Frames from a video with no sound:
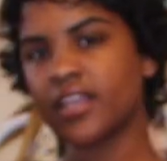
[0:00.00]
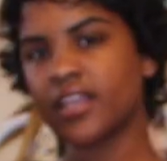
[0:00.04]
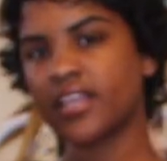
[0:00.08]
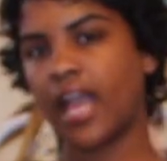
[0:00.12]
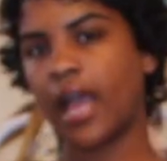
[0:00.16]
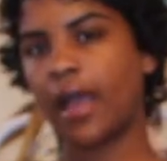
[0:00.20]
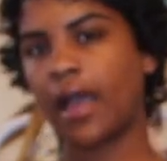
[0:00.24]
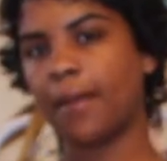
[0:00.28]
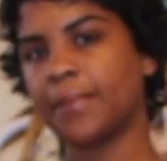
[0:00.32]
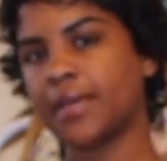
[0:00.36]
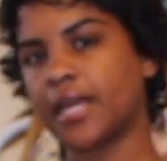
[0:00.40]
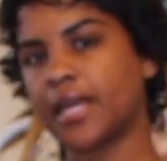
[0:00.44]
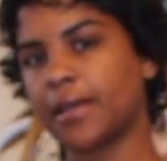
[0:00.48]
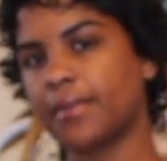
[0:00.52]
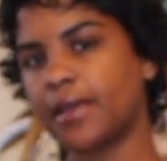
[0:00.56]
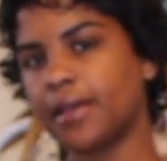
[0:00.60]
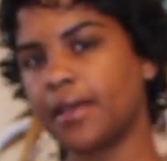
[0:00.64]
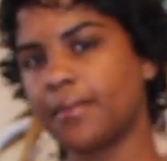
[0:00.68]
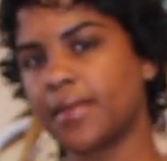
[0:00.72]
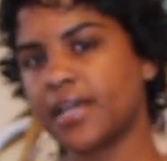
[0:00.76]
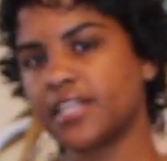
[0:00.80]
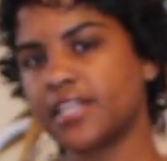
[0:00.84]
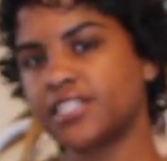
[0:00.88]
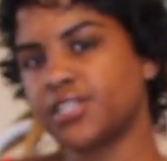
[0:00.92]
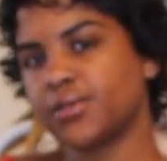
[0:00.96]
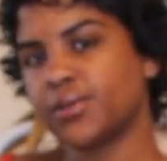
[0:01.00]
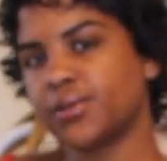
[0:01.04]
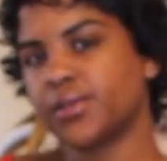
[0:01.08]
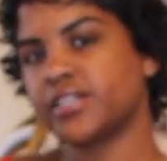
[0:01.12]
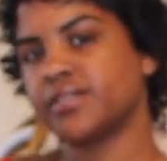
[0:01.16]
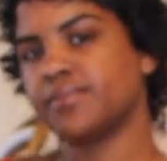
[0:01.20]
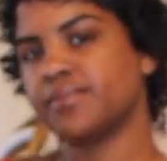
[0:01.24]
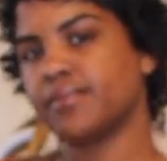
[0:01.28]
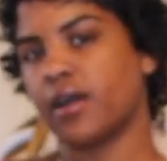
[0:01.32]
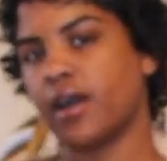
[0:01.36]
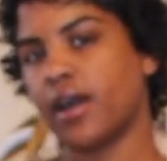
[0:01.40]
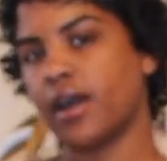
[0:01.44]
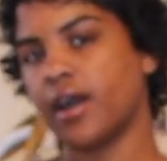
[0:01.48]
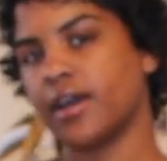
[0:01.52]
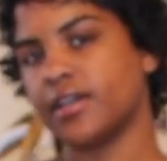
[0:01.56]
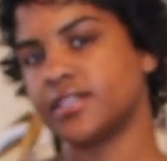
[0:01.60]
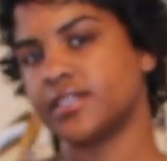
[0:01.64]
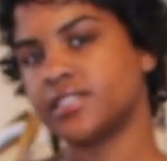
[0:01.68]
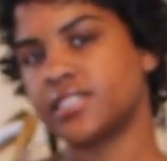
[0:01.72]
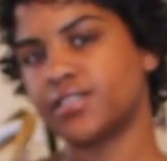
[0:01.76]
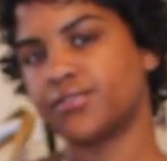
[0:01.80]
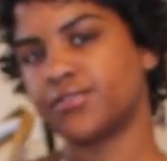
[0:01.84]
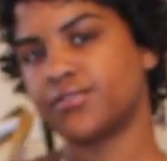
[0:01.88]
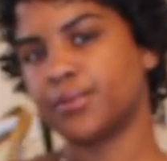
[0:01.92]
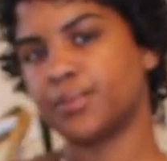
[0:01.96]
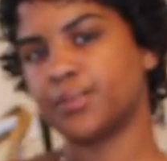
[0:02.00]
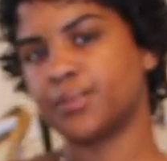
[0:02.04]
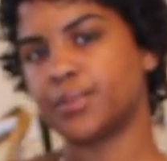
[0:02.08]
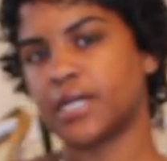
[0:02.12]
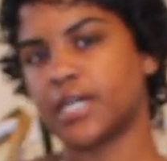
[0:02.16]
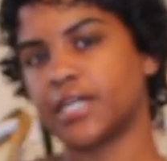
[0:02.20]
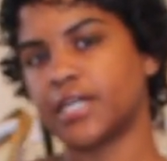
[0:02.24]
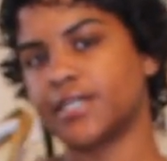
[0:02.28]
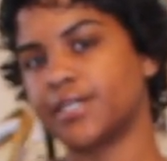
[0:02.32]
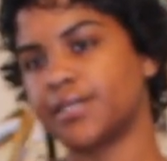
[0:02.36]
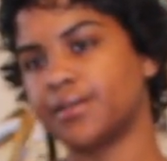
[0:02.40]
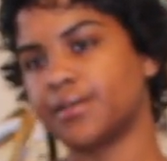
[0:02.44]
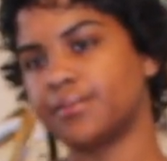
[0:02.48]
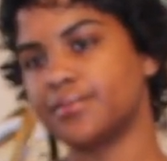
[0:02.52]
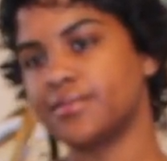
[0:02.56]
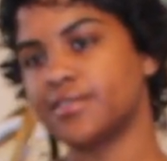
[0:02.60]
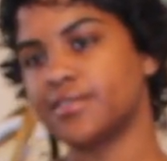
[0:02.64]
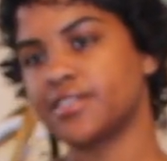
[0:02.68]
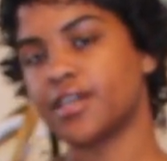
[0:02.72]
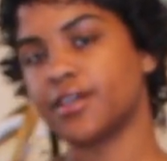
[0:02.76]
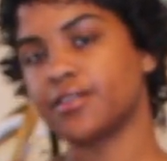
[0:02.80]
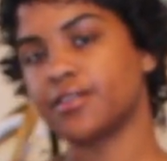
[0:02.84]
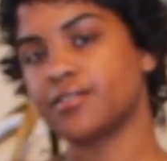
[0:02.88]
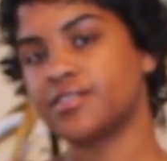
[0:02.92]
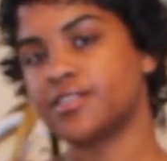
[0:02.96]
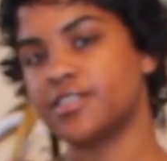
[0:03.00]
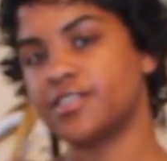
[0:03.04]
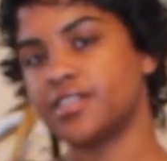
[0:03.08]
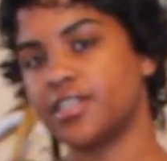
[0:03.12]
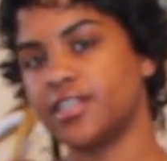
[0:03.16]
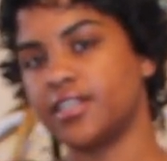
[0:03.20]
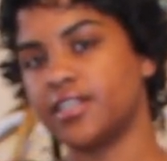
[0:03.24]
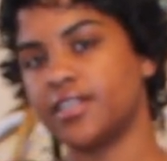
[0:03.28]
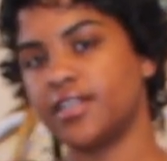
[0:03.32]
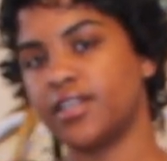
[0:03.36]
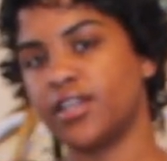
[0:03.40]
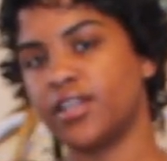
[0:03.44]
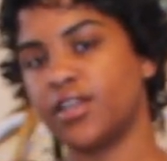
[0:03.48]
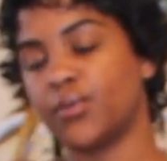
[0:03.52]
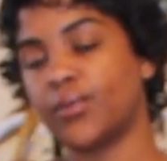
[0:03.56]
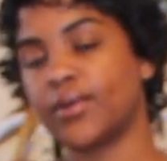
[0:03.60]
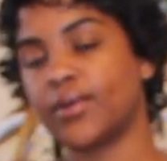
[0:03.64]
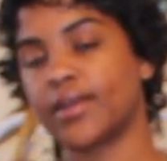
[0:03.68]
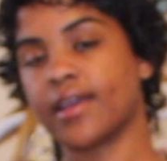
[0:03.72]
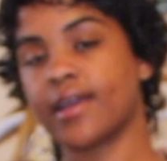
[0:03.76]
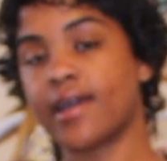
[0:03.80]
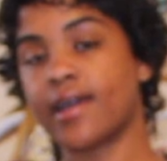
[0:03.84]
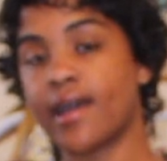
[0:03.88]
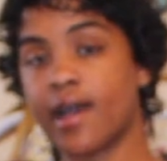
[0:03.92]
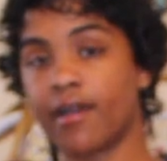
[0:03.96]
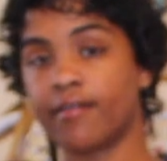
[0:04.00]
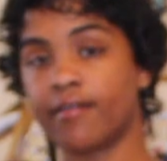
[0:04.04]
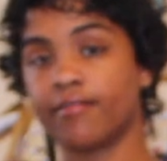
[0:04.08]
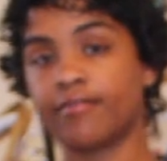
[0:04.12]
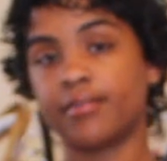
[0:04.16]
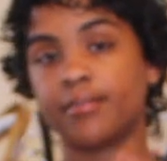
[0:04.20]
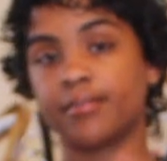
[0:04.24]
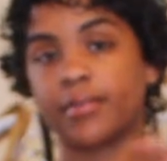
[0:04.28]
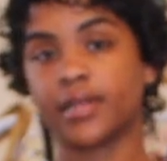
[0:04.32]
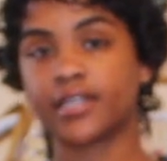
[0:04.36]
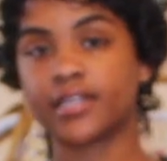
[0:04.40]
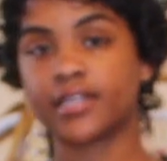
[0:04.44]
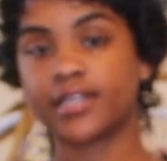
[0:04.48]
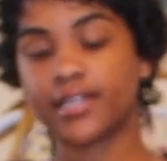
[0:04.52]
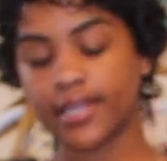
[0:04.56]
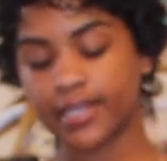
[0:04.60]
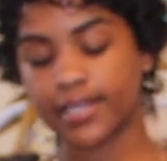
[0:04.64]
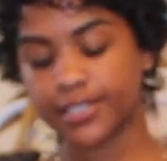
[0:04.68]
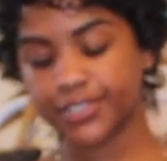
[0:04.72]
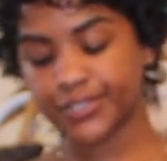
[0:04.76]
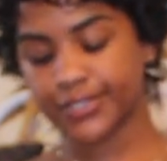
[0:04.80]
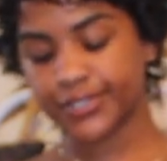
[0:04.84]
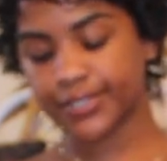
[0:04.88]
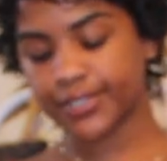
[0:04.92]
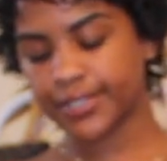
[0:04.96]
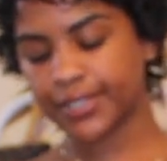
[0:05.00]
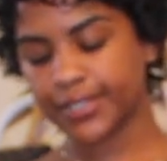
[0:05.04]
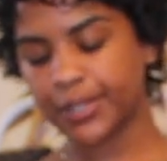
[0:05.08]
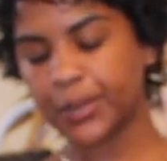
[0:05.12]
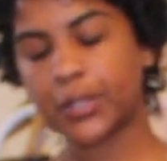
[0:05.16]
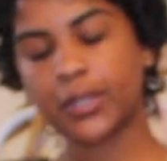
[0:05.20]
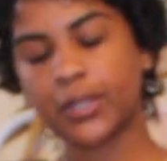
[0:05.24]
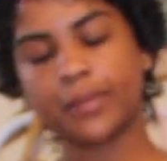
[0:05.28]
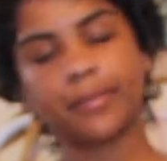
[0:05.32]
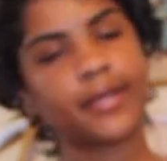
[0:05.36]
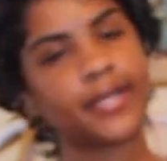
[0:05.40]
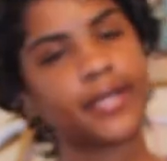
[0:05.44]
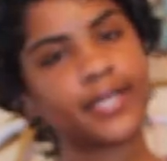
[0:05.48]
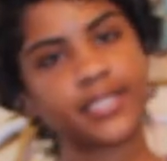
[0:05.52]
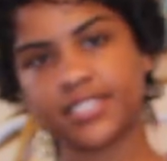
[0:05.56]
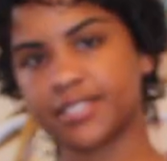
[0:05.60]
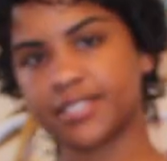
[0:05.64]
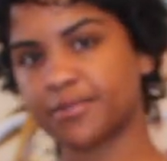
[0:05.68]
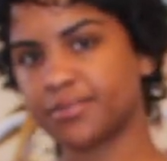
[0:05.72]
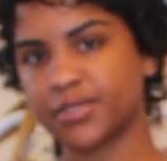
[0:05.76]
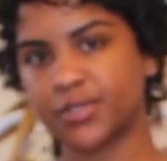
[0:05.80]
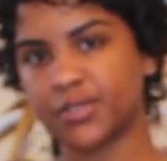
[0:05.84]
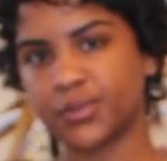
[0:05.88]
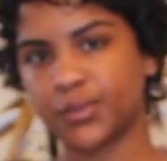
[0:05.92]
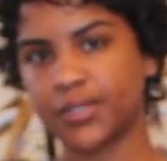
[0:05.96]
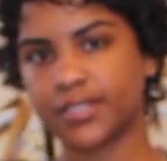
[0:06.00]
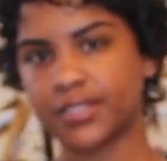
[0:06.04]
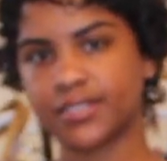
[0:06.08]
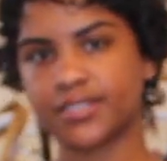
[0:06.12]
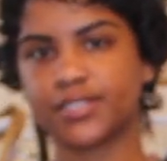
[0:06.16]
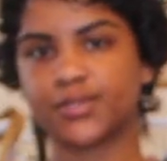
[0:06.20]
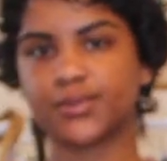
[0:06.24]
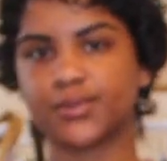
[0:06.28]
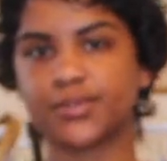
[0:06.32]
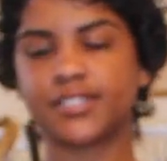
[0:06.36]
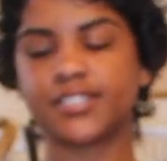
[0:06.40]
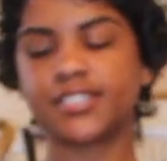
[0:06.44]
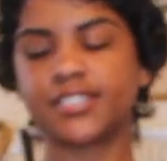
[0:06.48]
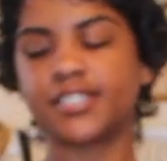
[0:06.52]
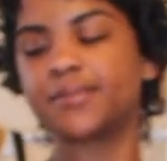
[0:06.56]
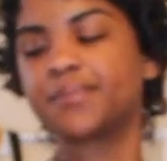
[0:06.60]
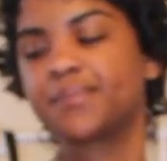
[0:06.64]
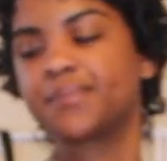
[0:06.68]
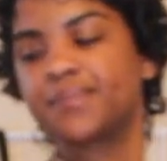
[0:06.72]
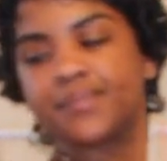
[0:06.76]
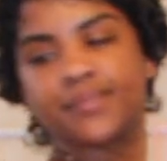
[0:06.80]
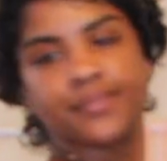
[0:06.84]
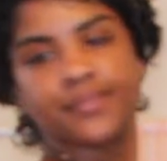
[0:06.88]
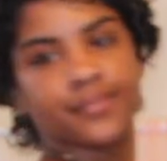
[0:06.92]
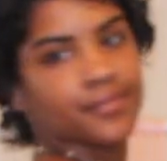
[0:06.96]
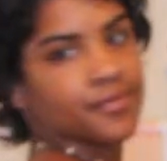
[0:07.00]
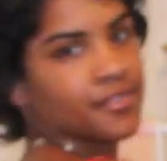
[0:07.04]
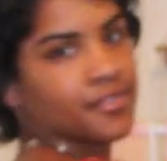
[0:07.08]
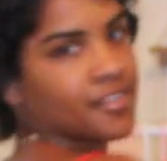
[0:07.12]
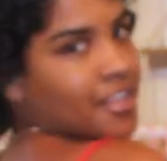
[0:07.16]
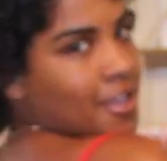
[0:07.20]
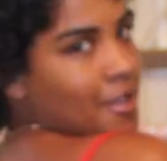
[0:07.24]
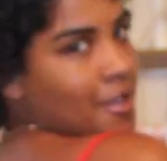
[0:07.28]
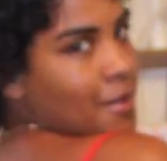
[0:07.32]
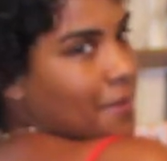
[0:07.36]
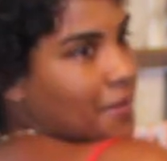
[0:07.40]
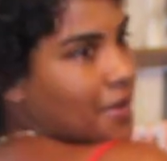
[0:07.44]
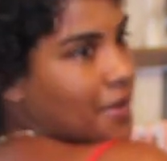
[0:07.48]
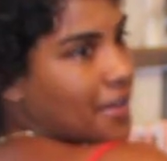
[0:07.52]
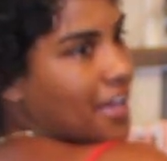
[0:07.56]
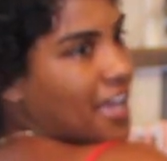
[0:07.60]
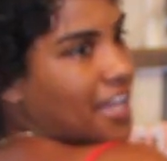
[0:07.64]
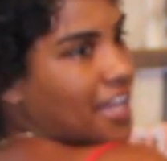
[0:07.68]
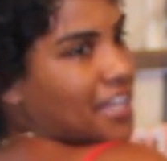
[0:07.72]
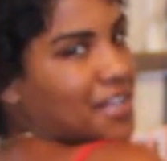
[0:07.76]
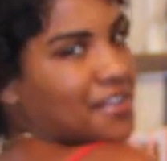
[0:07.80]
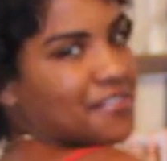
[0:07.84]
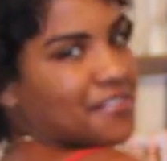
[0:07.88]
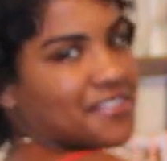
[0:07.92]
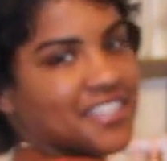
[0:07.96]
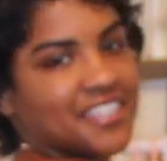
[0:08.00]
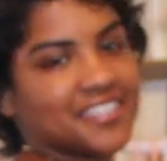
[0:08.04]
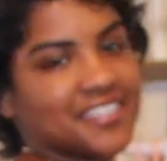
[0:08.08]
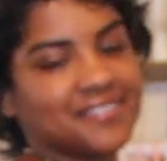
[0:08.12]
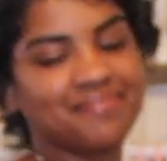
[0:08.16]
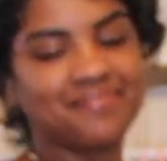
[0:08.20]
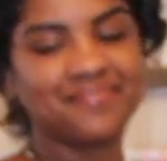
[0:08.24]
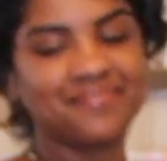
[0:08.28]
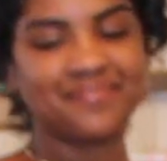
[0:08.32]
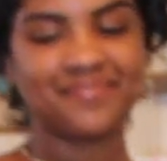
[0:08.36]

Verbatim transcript: Yeah, but I might match it with uh, different bottoms. I'll see what I have in my collection, or I might get some new ones, we'll see. But I love it.